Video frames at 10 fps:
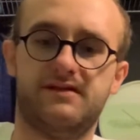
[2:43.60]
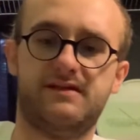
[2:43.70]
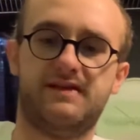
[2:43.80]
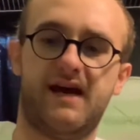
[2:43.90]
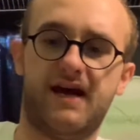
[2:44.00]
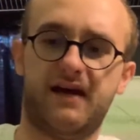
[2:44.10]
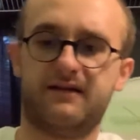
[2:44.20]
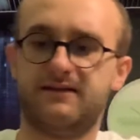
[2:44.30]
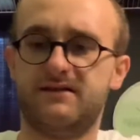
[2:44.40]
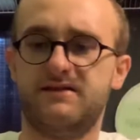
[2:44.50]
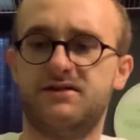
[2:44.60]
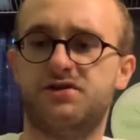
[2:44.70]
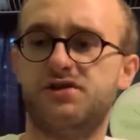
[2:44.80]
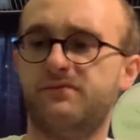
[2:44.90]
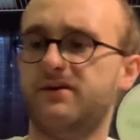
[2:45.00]
taxes and
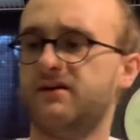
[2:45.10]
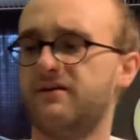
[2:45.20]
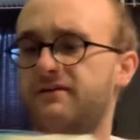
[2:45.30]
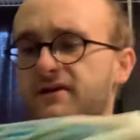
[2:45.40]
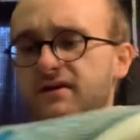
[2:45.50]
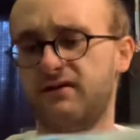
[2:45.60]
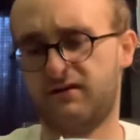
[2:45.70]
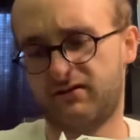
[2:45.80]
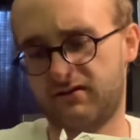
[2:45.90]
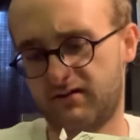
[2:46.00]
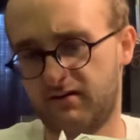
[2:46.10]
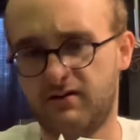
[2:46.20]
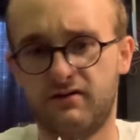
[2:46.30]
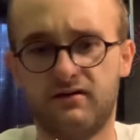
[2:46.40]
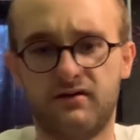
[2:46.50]
shipping, I think.
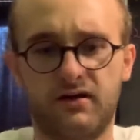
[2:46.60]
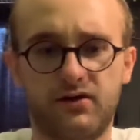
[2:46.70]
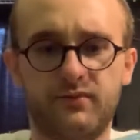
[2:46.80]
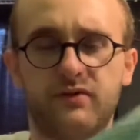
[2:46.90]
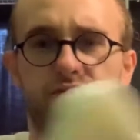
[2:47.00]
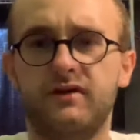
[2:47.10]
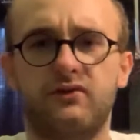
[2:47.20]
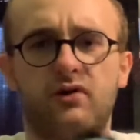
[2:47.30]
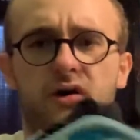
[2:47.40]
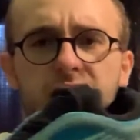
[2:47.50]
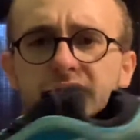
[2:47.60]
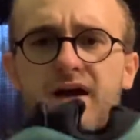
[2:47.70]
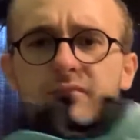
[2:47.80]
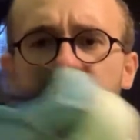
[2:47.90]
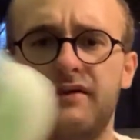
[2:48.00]
I could be completely wrong about
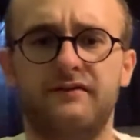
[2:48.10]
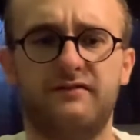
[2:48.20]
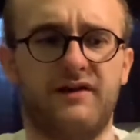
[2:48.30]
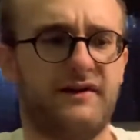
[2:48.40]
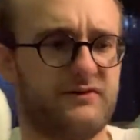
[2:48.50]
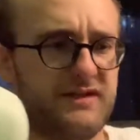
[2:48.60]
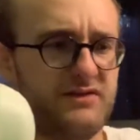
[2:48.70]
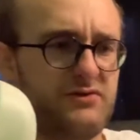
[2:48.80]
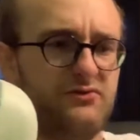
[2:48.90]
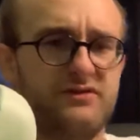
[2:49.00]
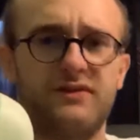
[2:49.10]
that, but I think it was like two